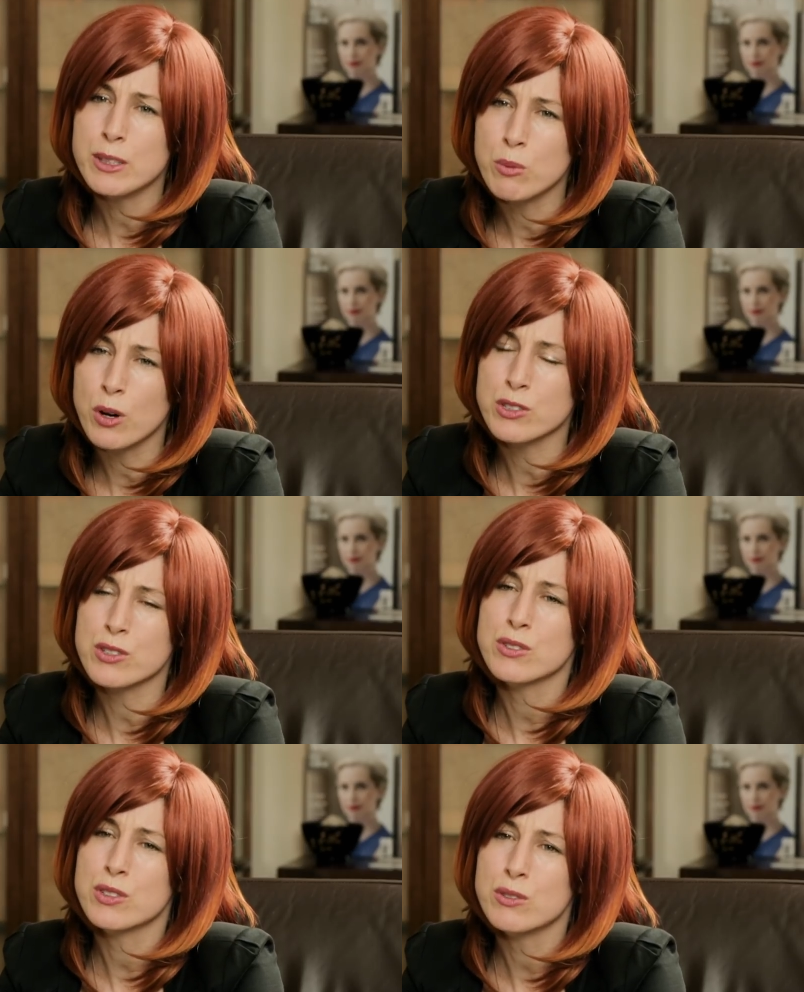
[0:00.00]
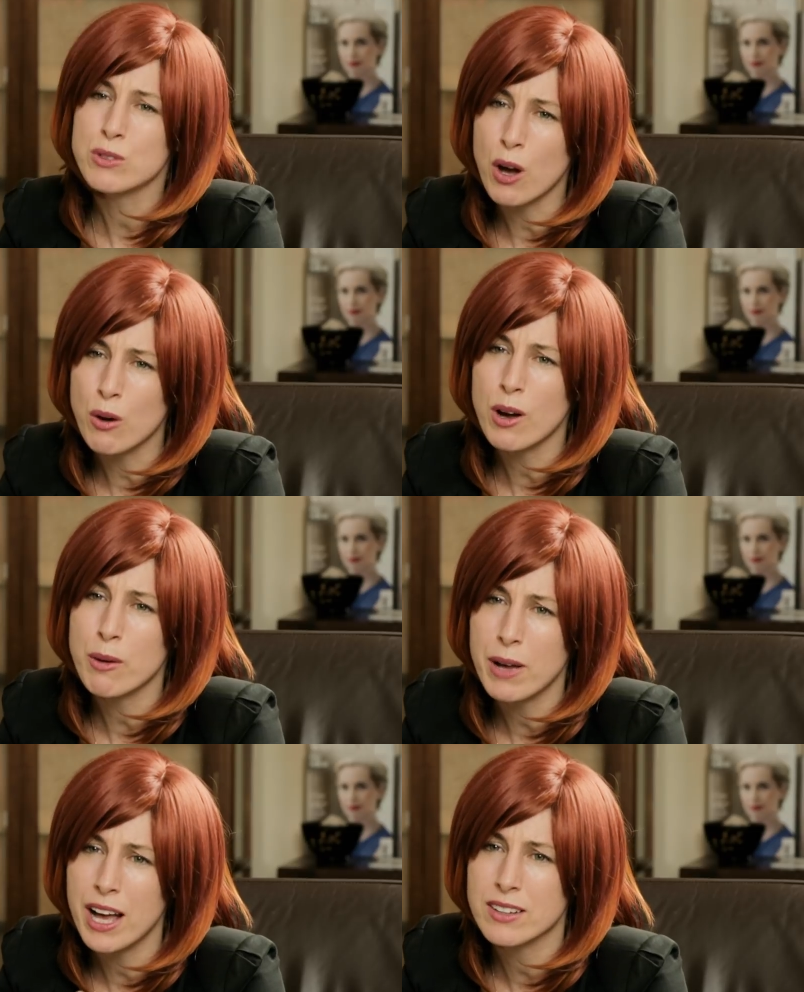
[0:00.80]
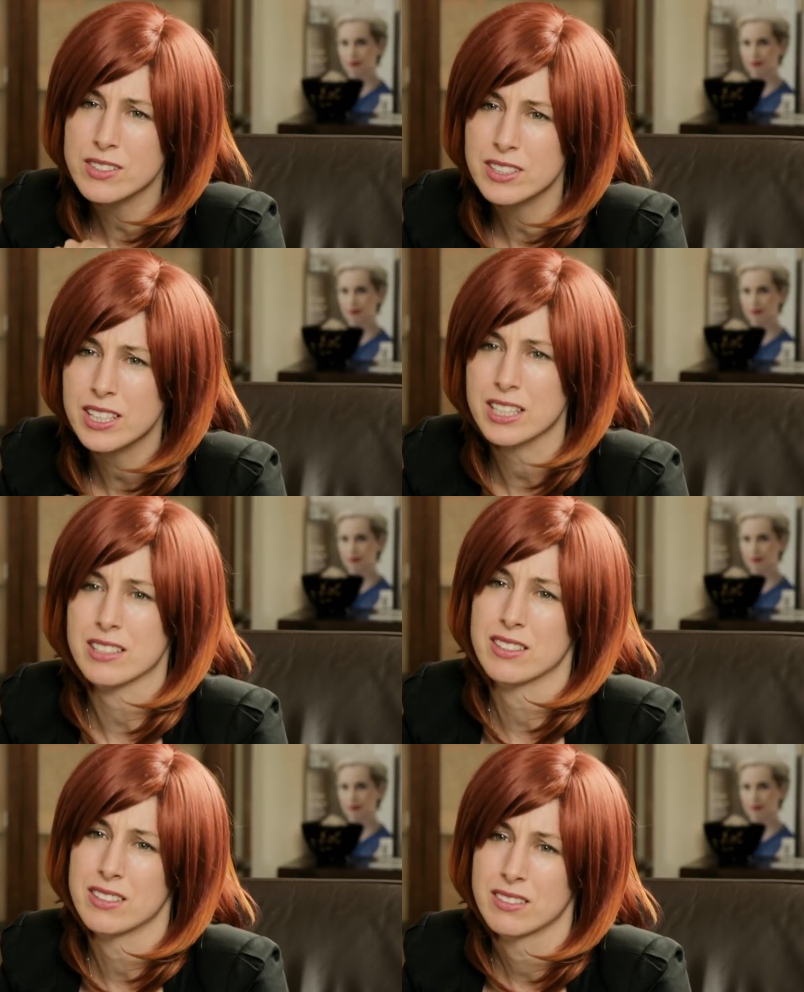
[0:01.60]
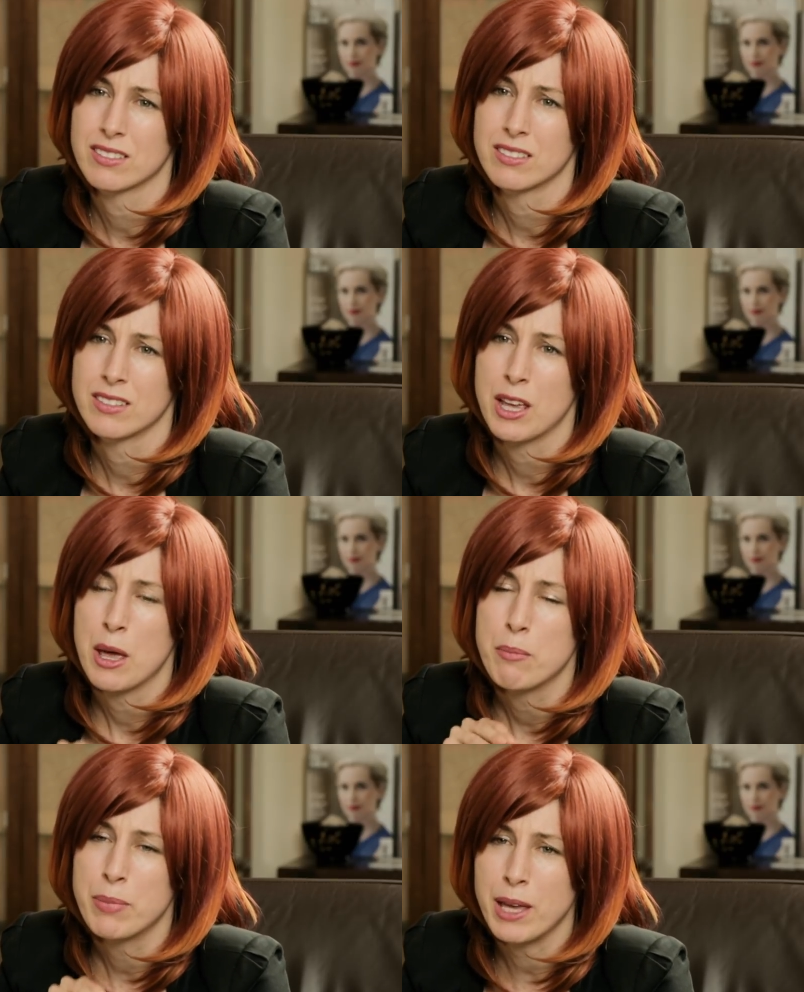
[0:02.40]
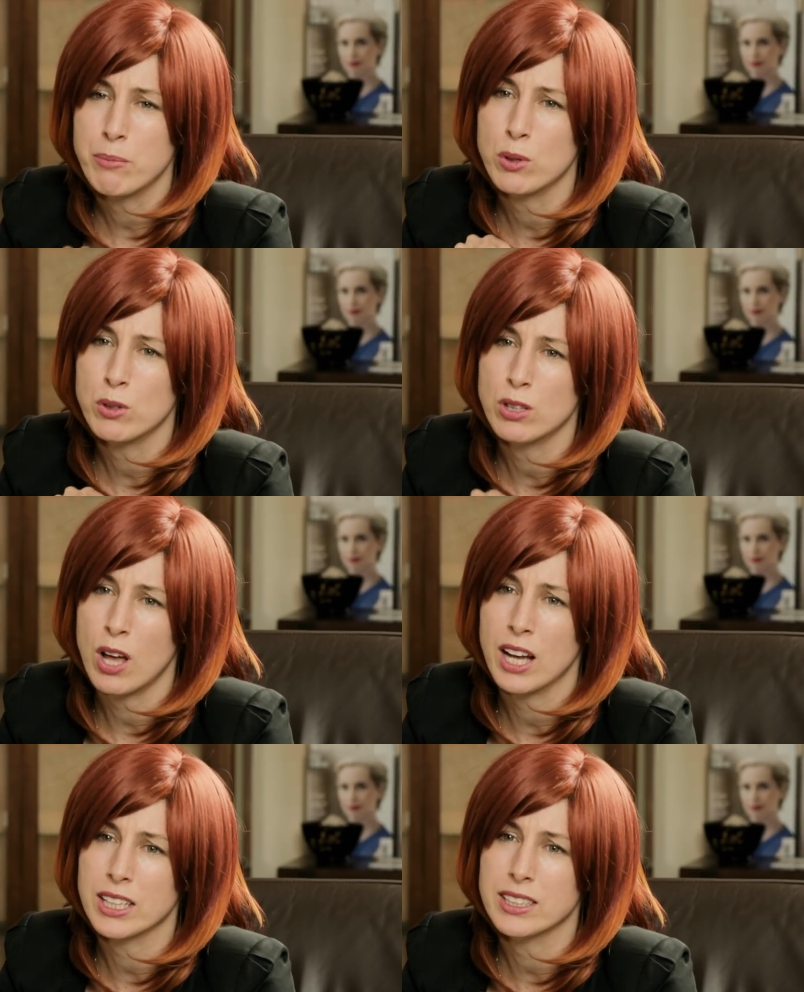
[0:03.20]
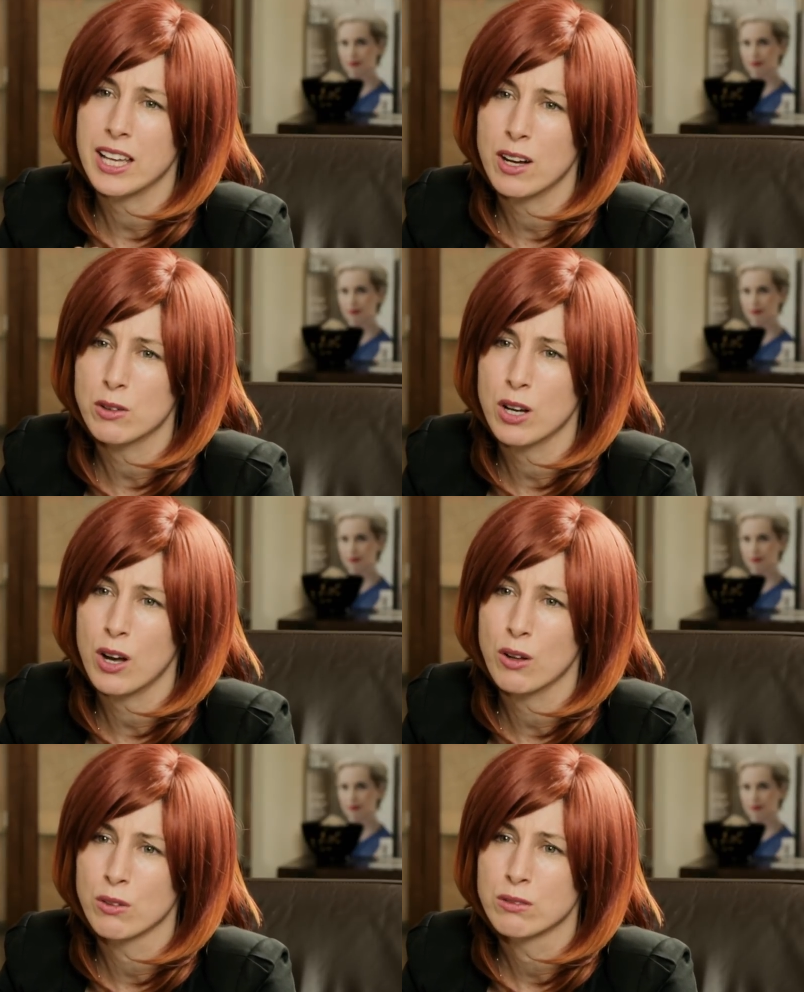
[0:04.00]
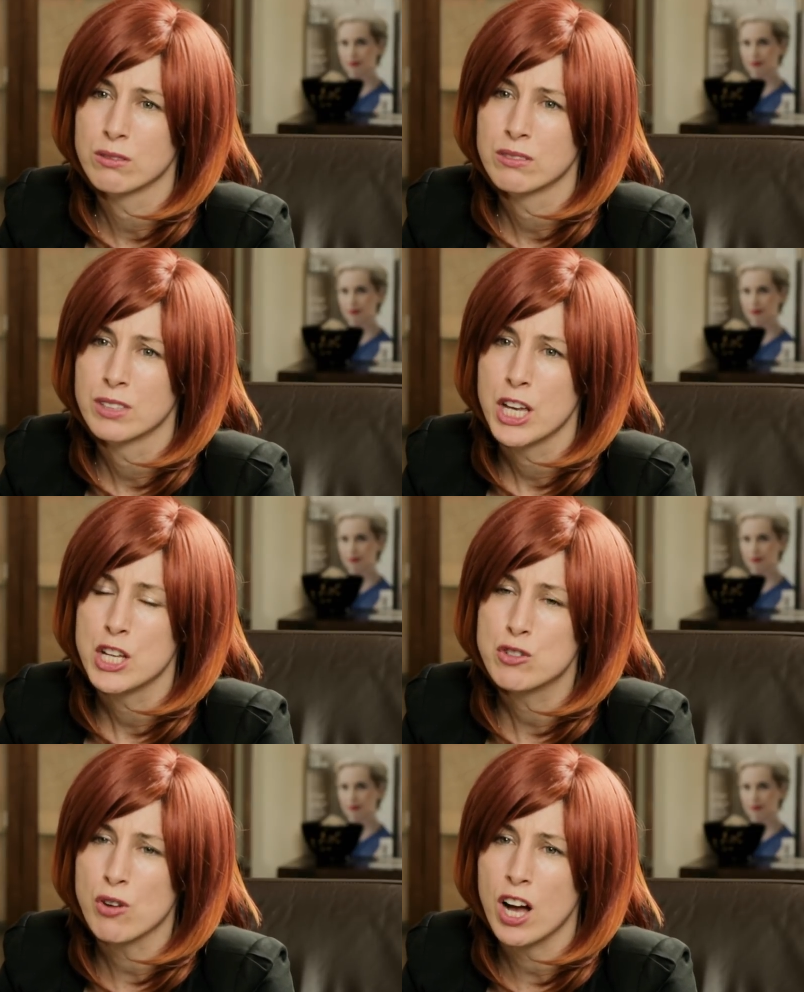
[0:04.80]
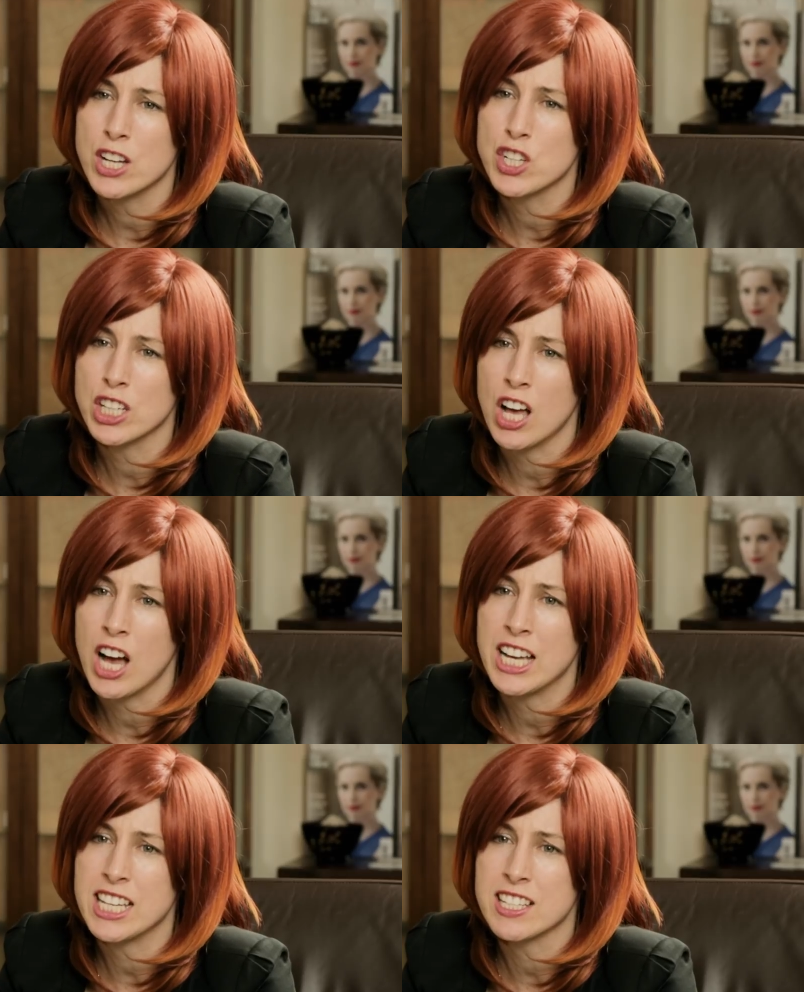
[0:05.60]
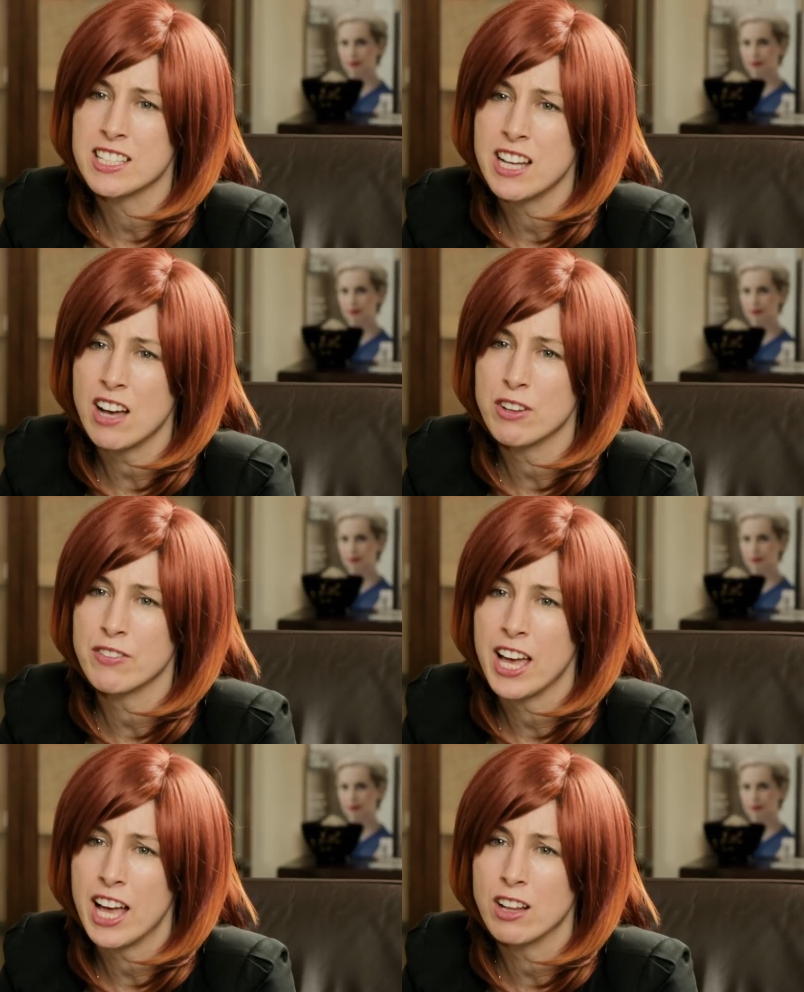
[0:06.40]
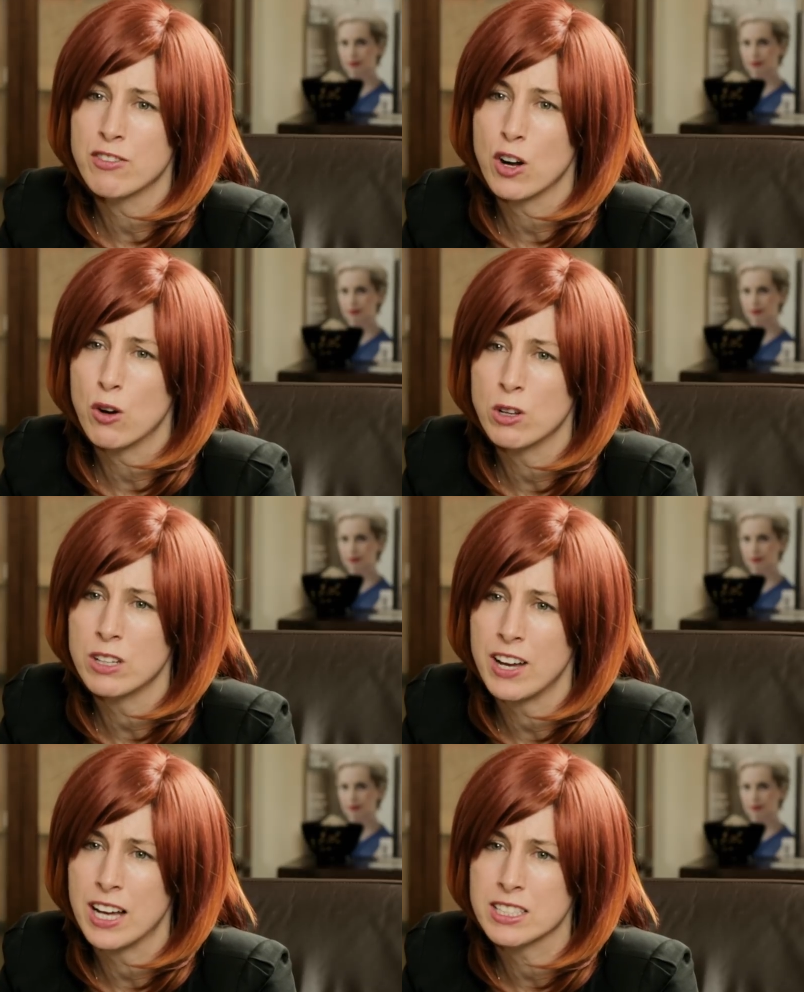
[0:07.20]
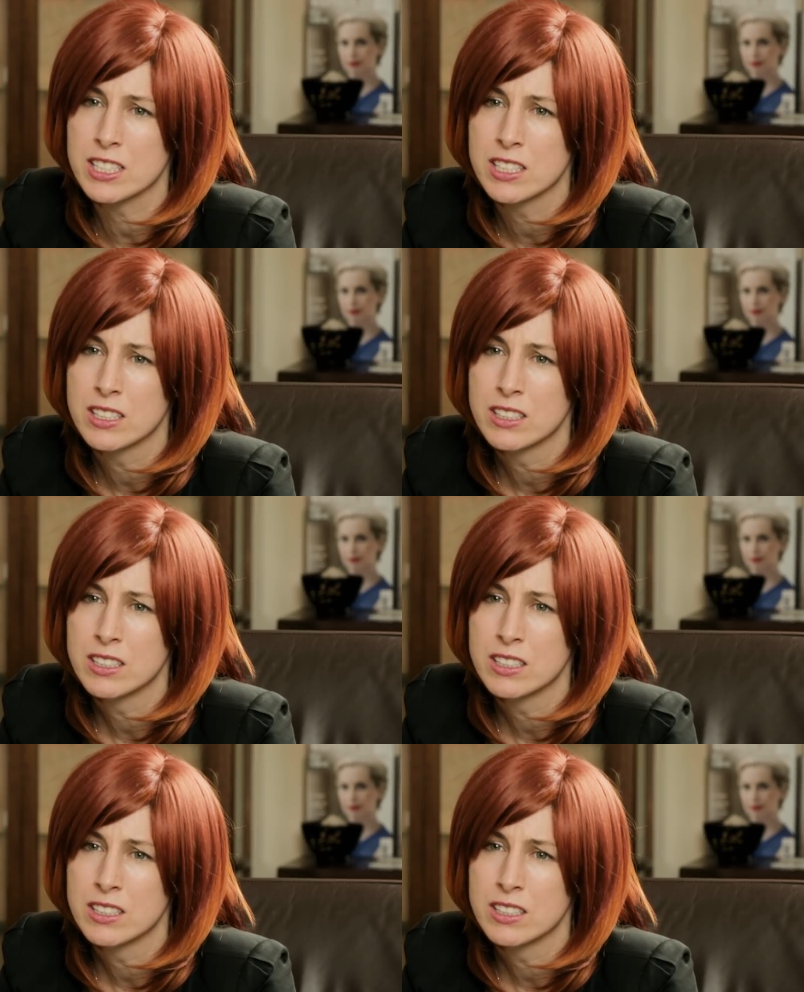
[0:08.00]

Speaker 1: and alcohol. Nobody wants to know about this. People like their alcohol. Dry July is enough of a hell for all of us.